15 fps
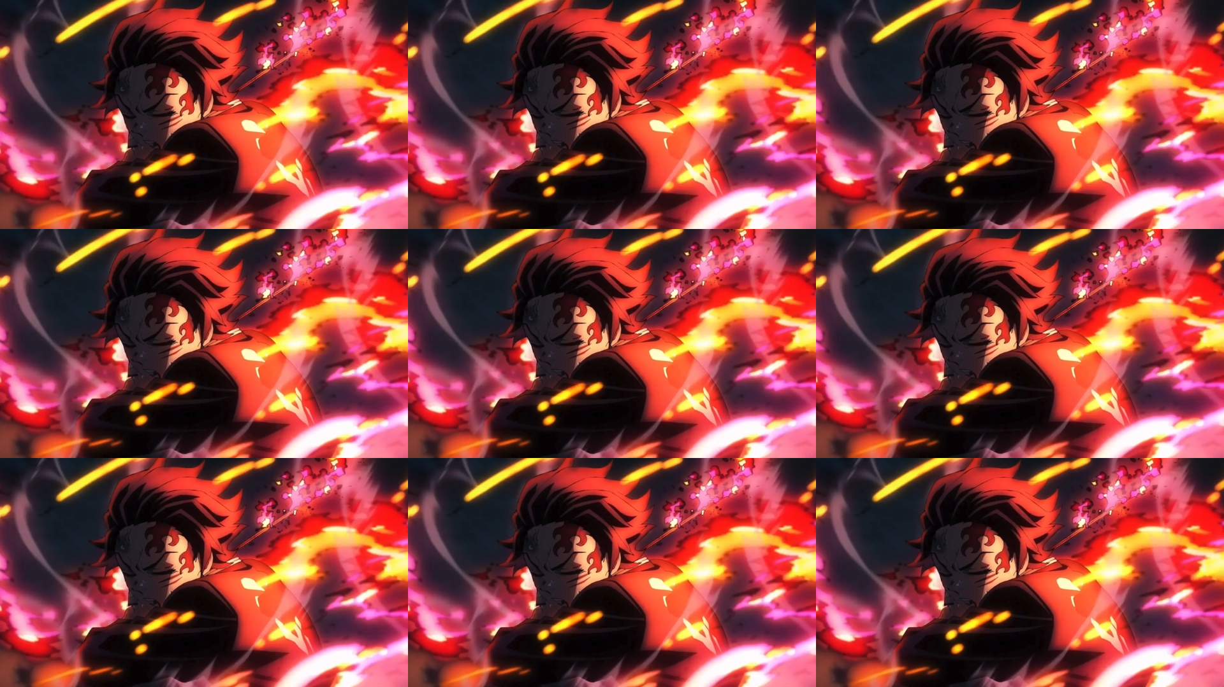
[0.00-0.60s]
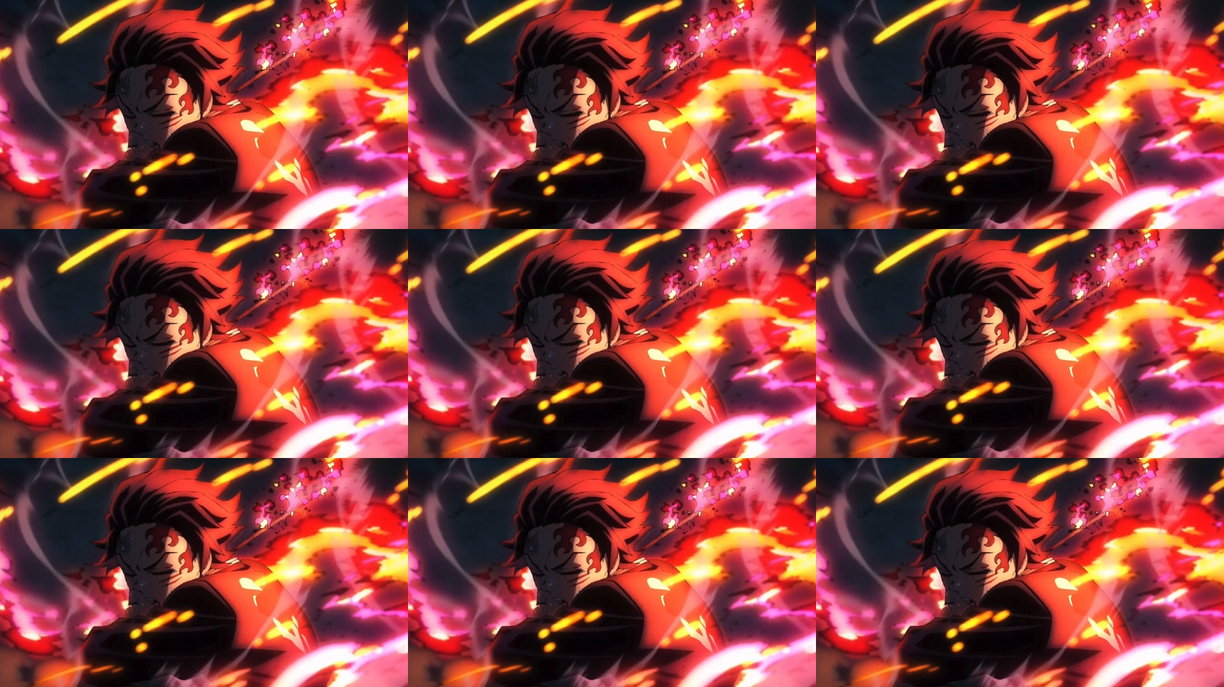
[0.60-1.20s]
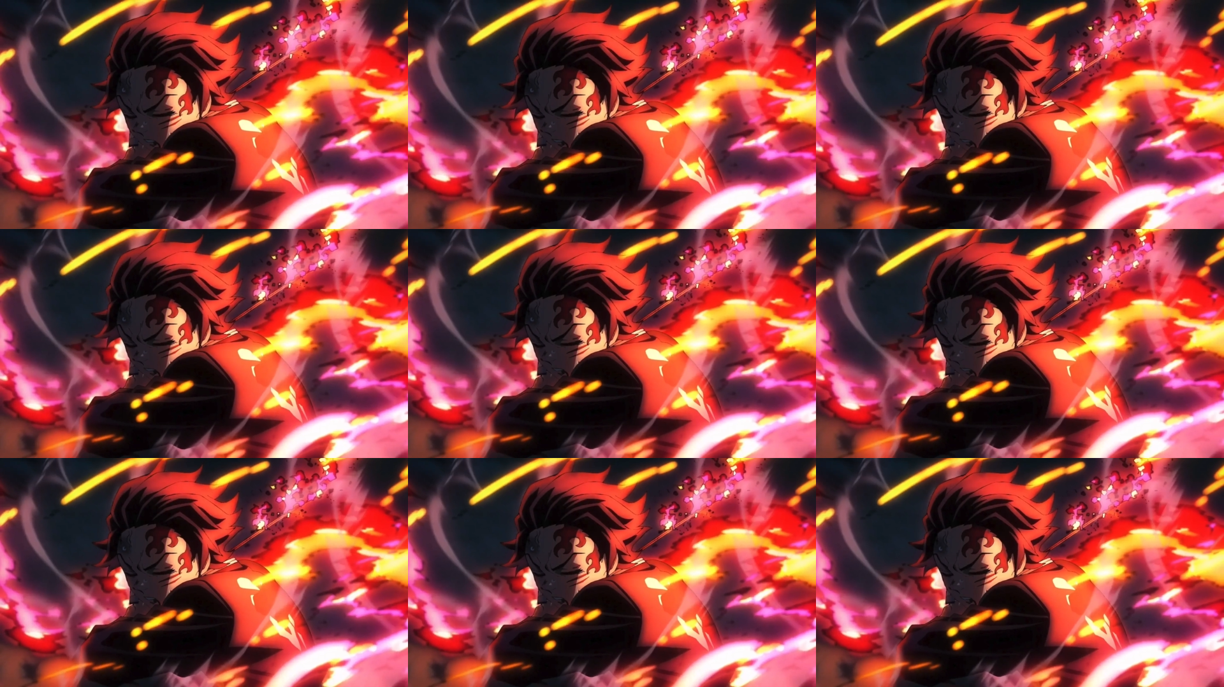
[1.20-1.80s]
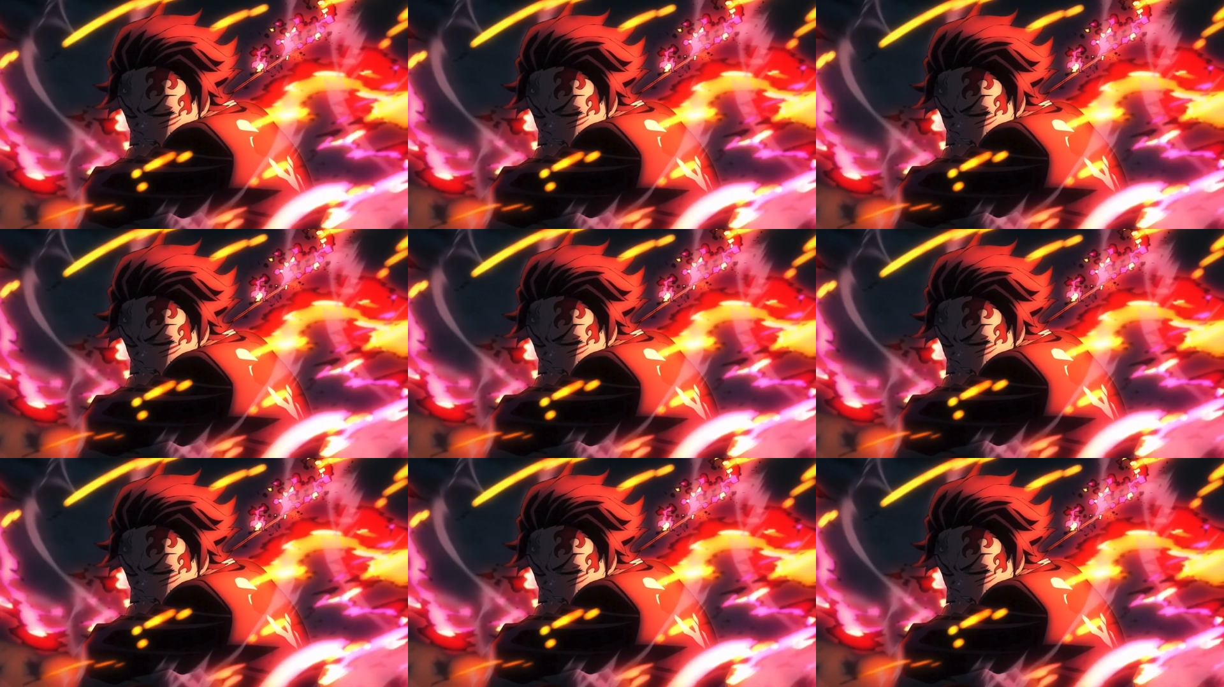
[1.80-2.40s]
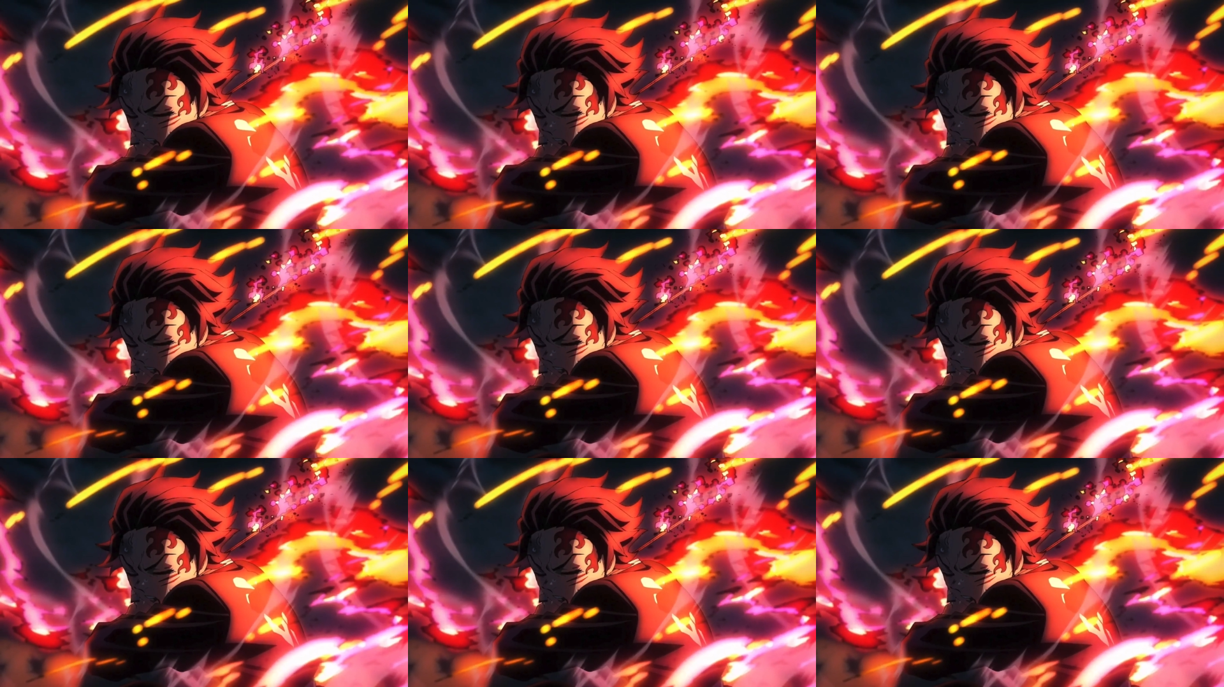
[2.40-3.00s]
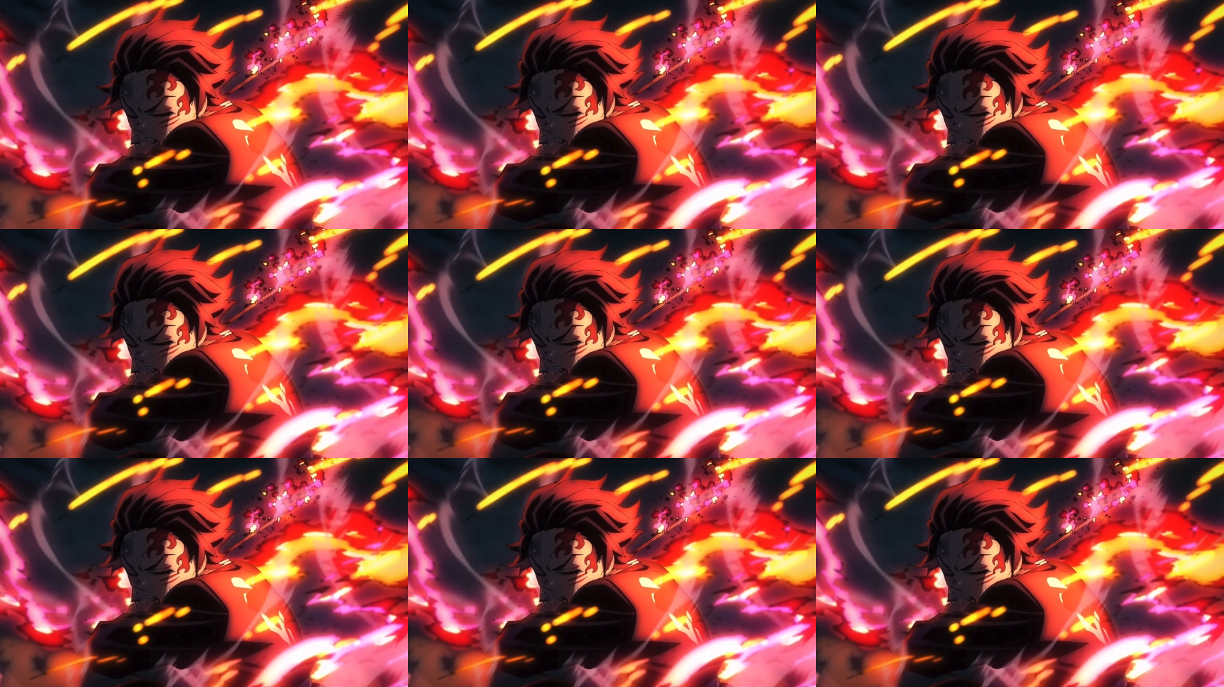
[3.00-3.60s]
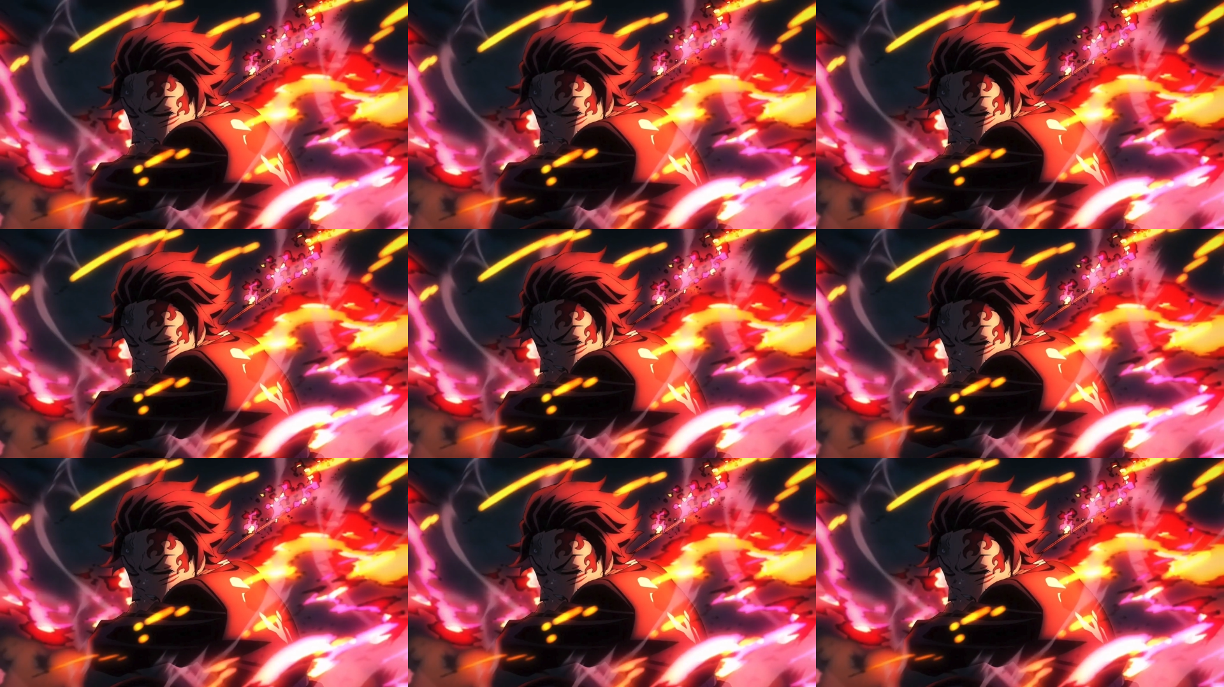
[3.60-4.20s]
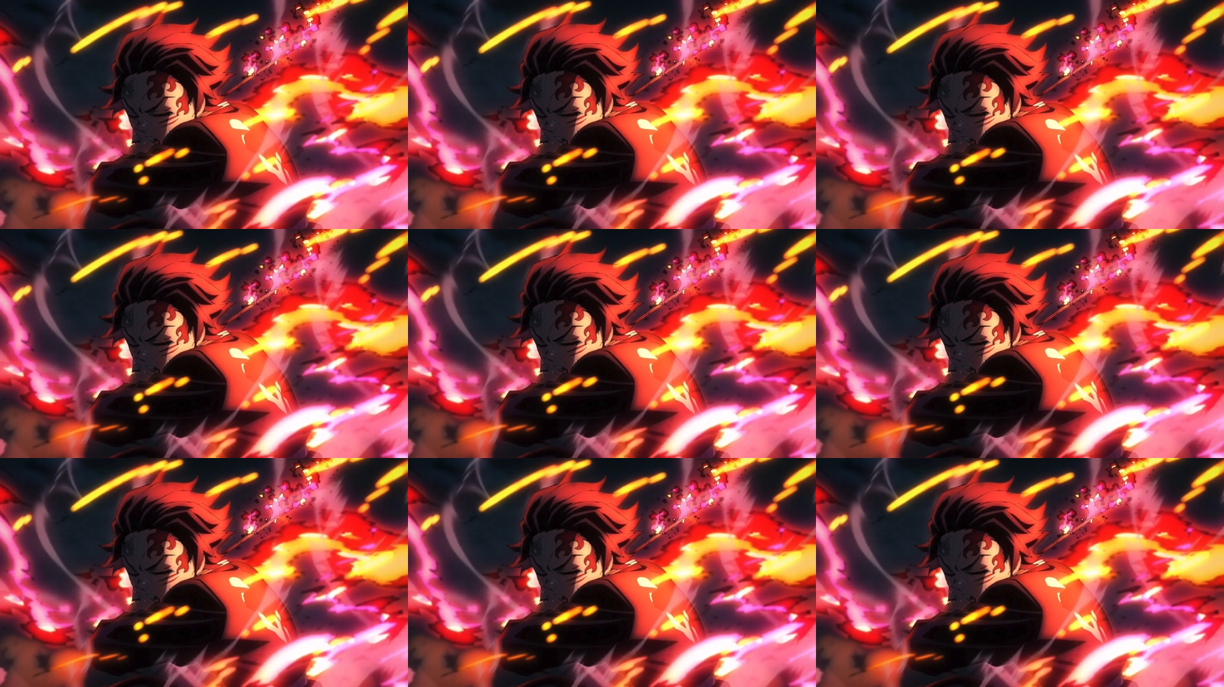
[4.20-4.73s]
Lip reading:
Nobody's mouth can be seen.